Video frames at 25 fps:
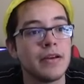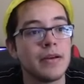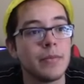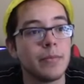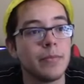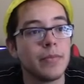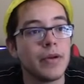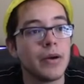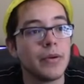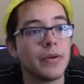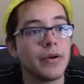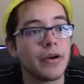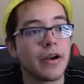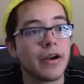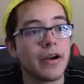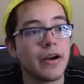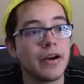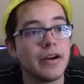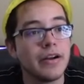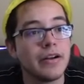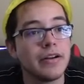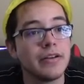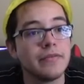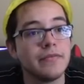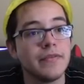Mario
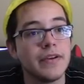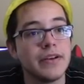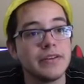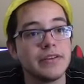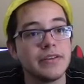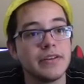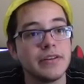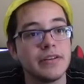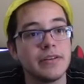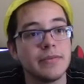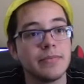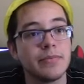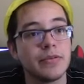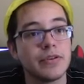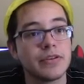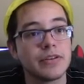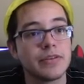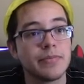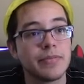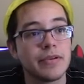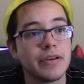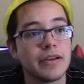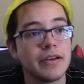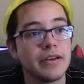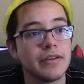Kart, Adventures, Let's
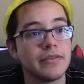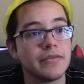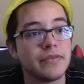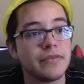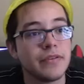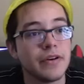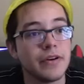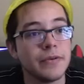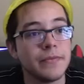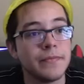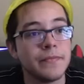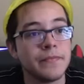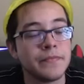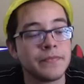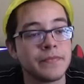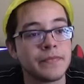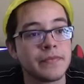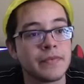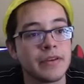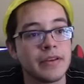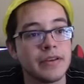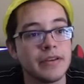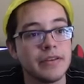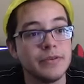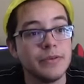Play Info.
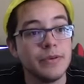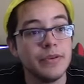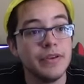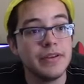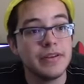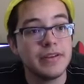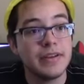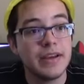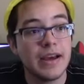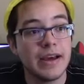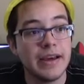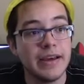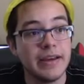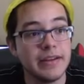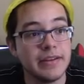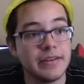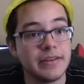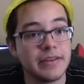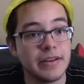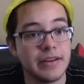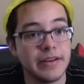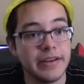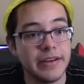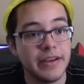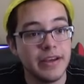Dude, this guy is
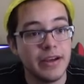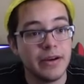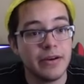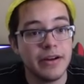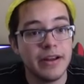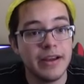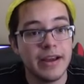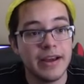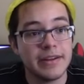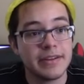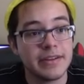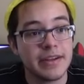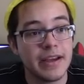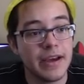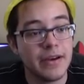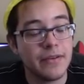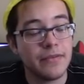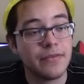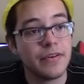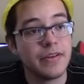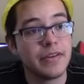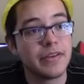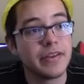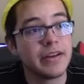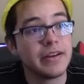like, he already has
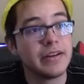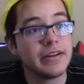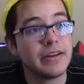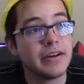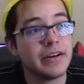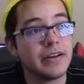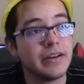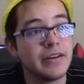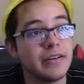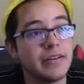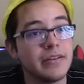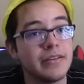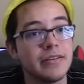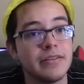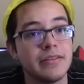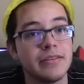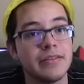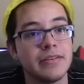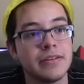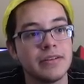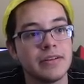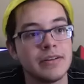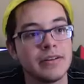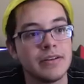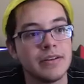everything done.
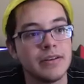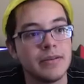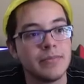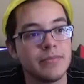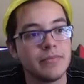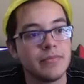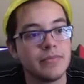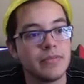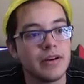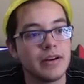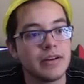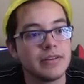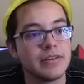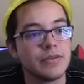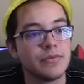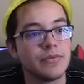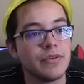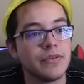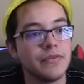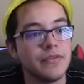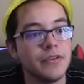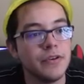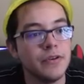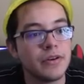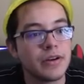Probably has a
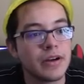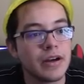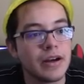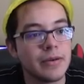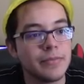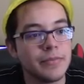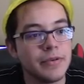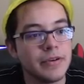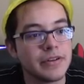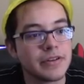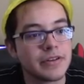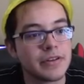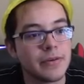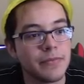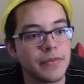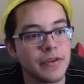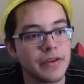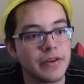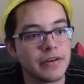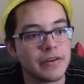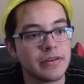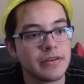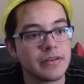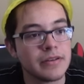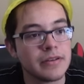review copy or
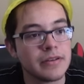something.